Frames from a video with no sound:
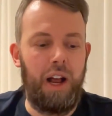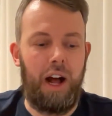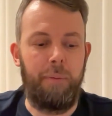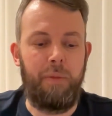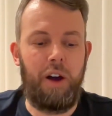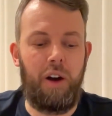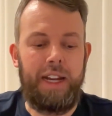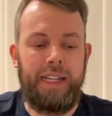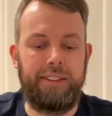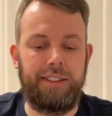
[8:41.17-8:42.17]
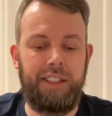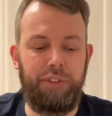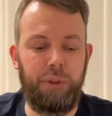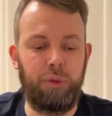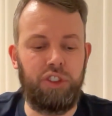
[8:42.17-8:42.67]
Um, it's a
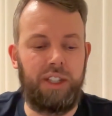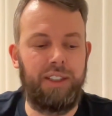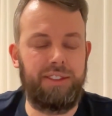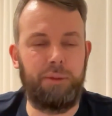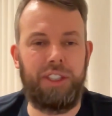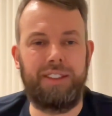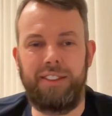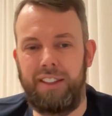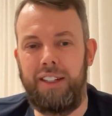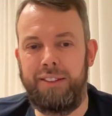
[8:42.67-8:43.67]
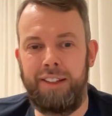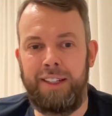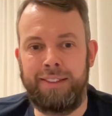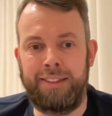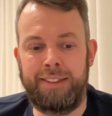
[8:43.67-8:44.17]
difficult su uh, subject, as, as,
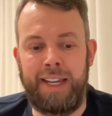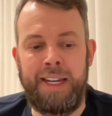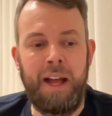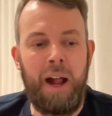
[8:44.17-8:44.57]
as I say.